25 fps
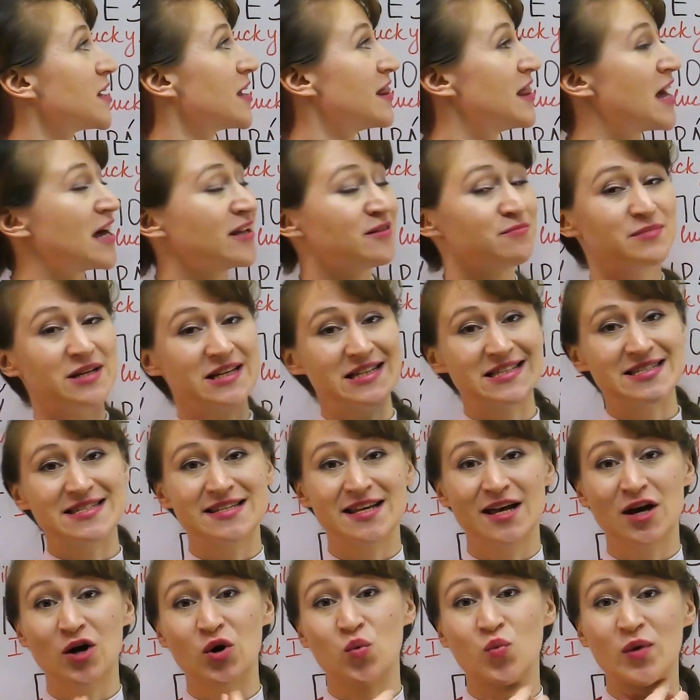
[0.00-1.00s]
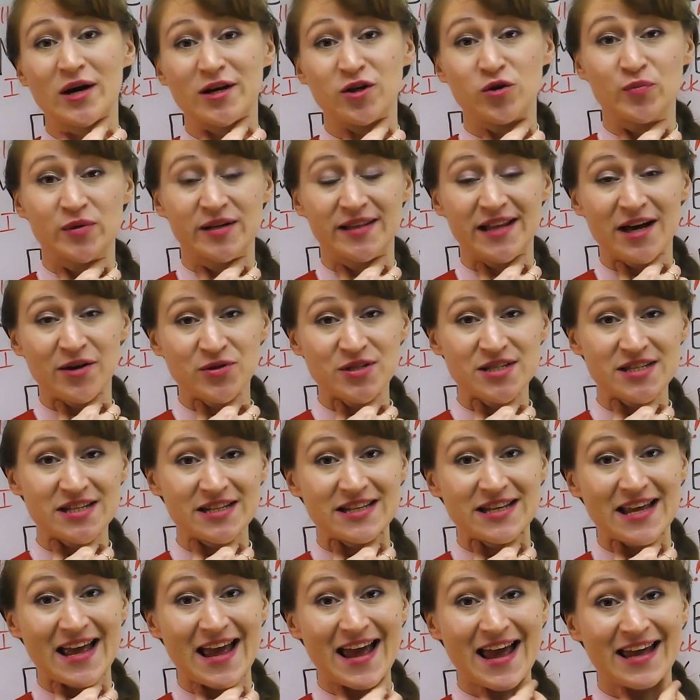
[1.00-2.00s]
that means when you pronounce
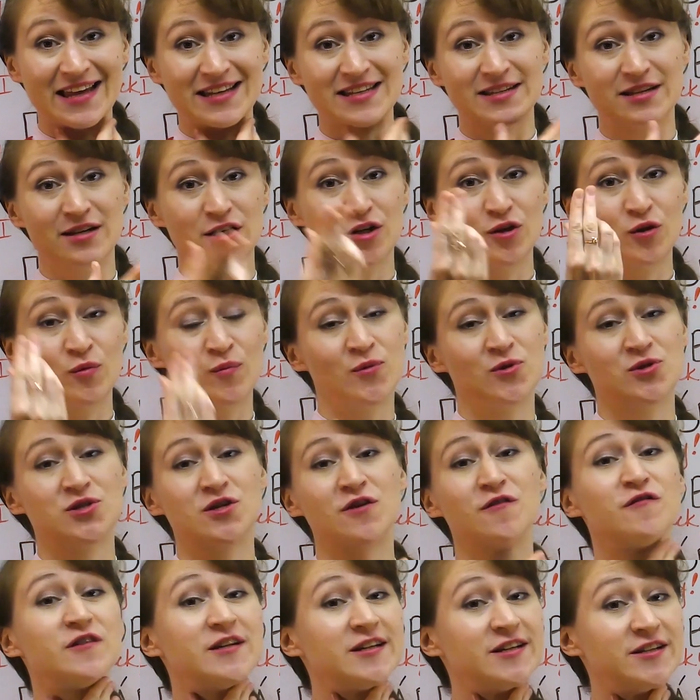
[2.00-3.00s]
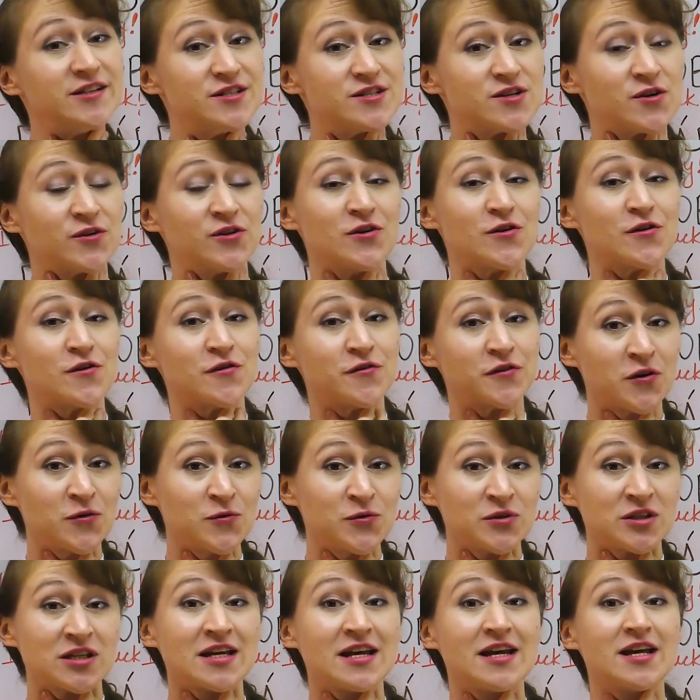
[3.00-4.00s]
it and you put your fingers on your
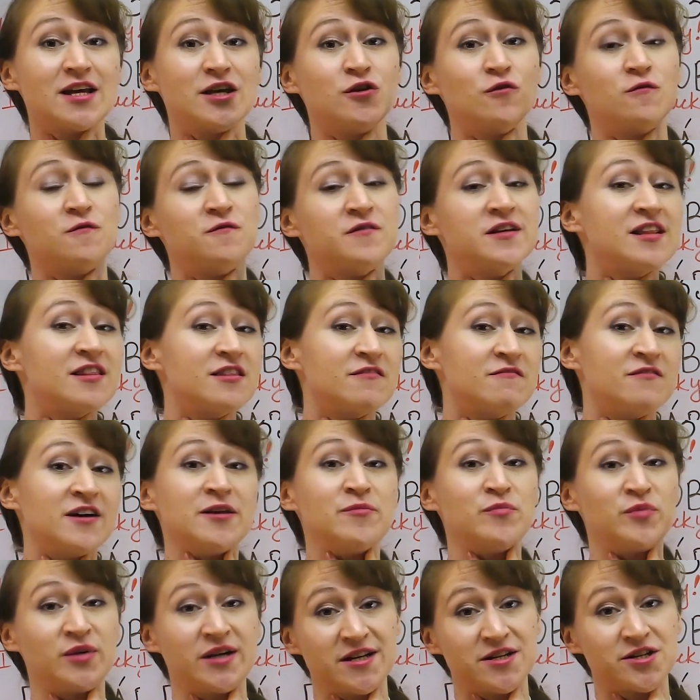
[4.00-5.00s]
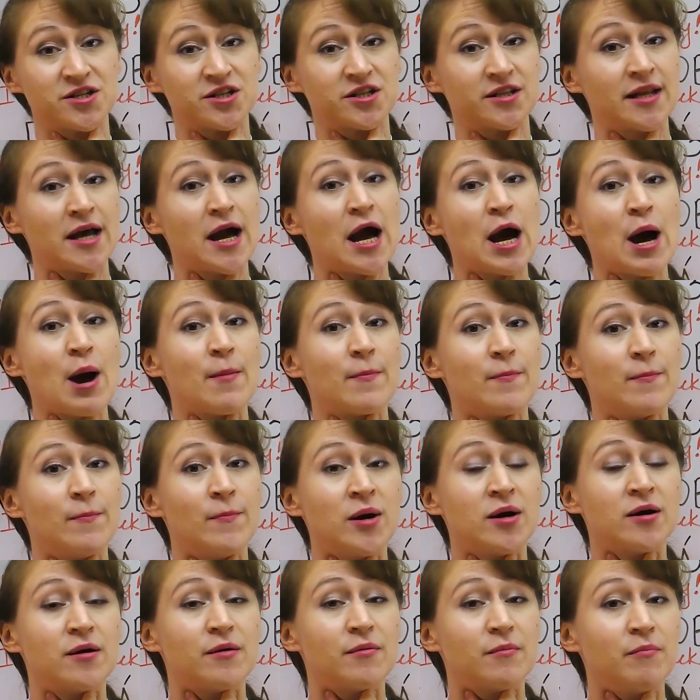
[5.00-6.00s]
throat, you feel the vibration.
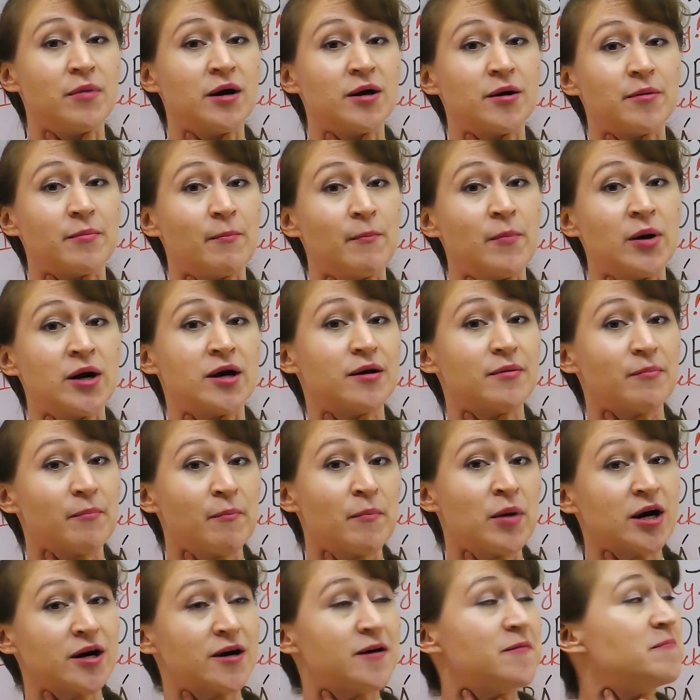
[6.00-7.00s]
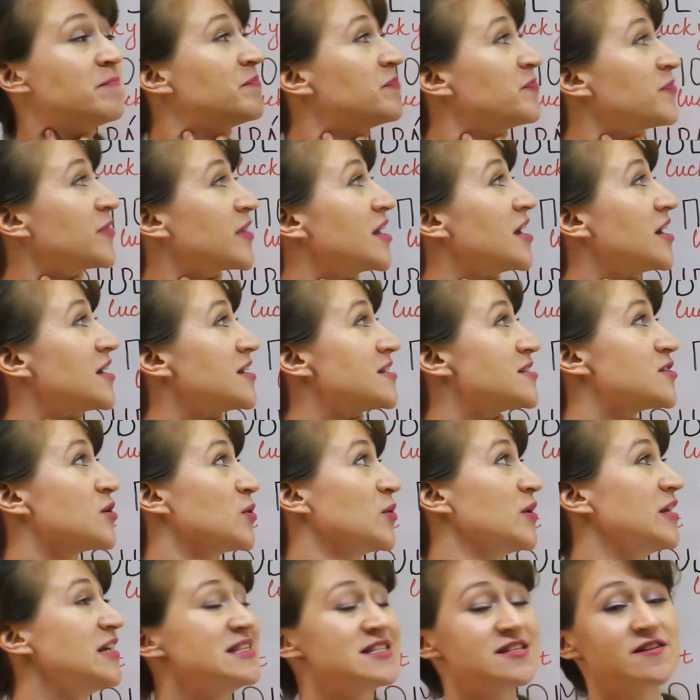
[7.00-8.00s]
B, b, b, b.
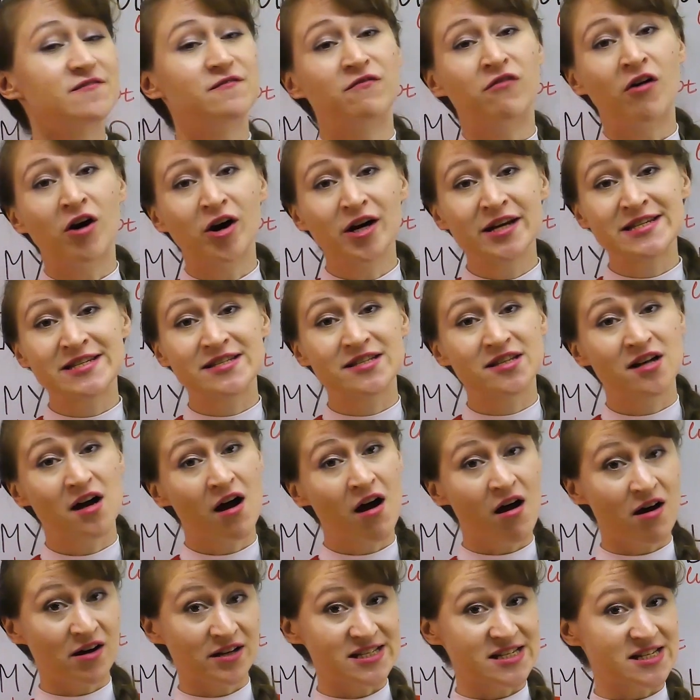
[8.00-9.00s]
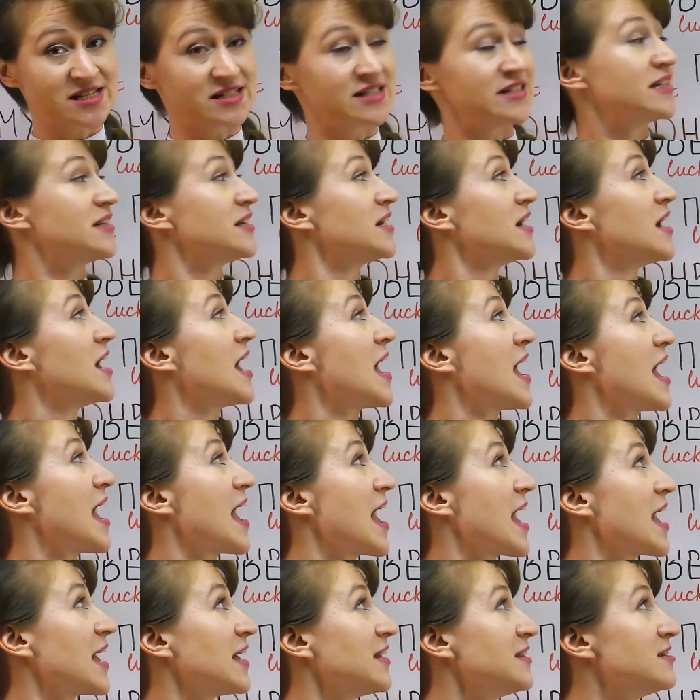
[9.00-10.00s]
So it's a voiced consonant.
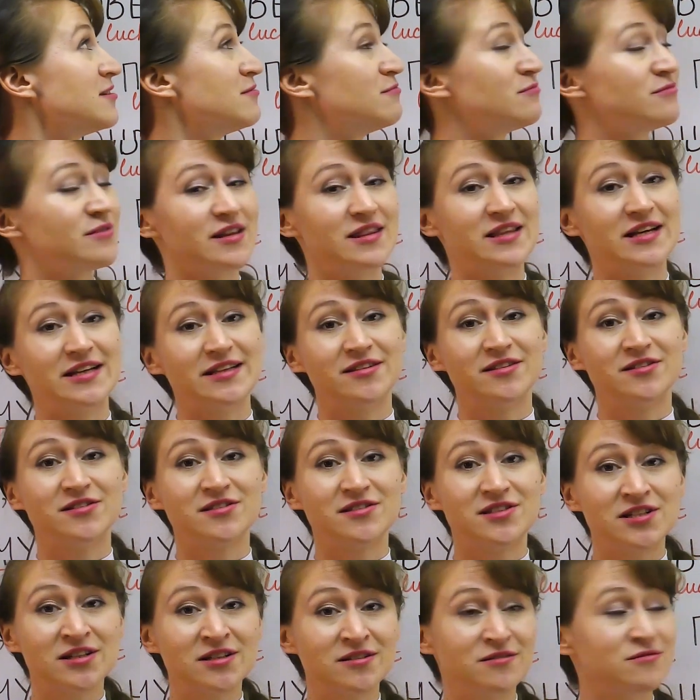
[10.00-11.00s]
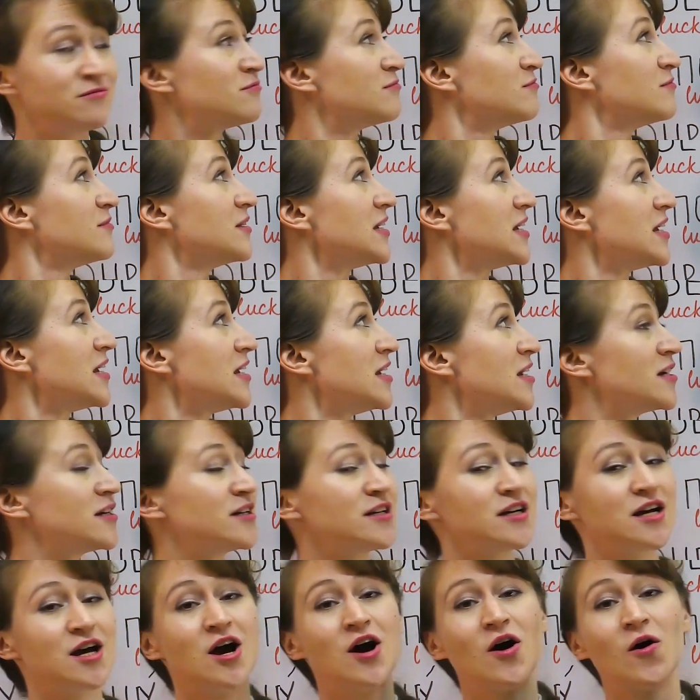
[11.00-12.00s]
And the t
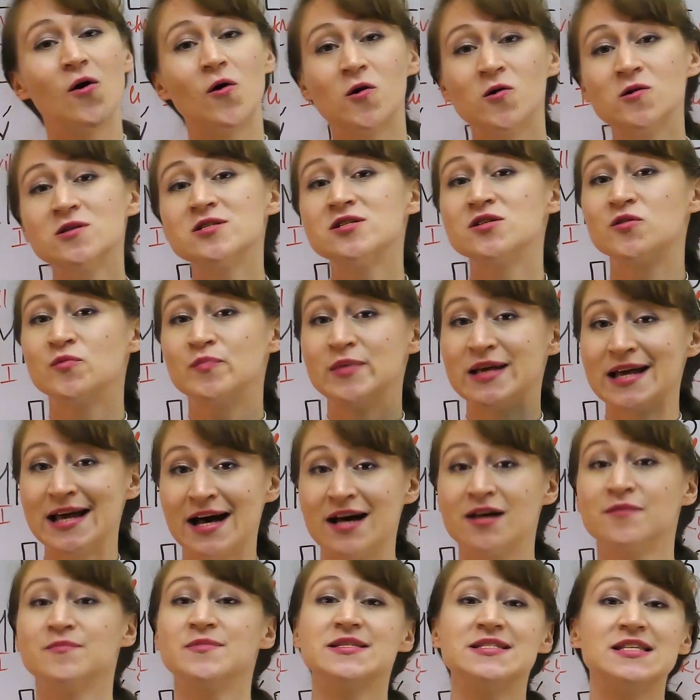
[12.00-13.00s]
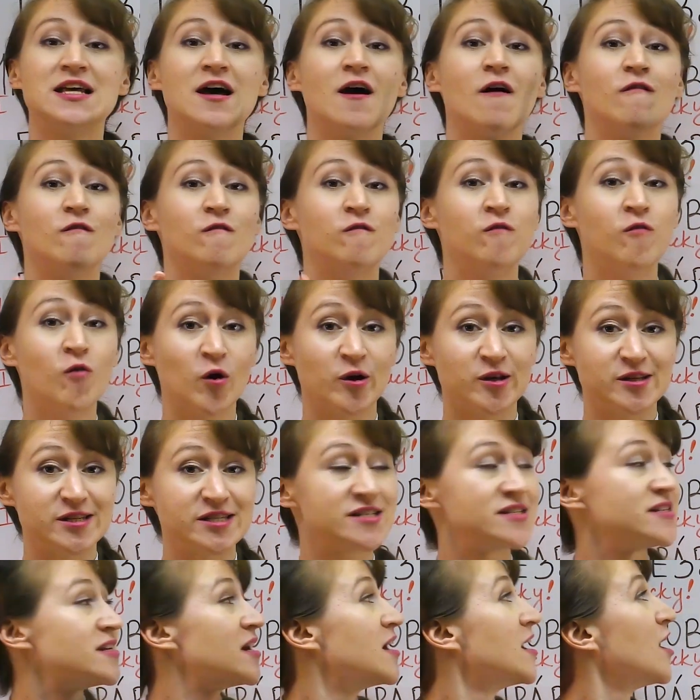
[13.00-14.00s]
here also becomes
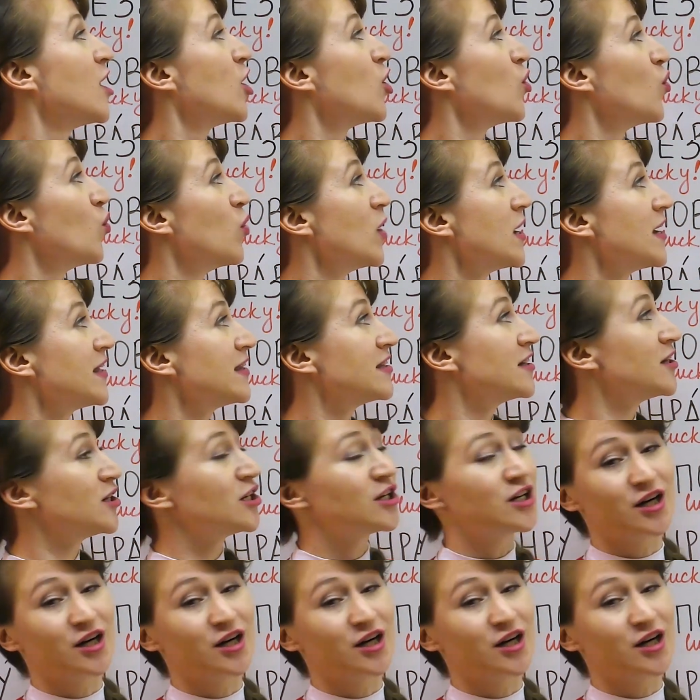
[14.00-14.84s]
voiced when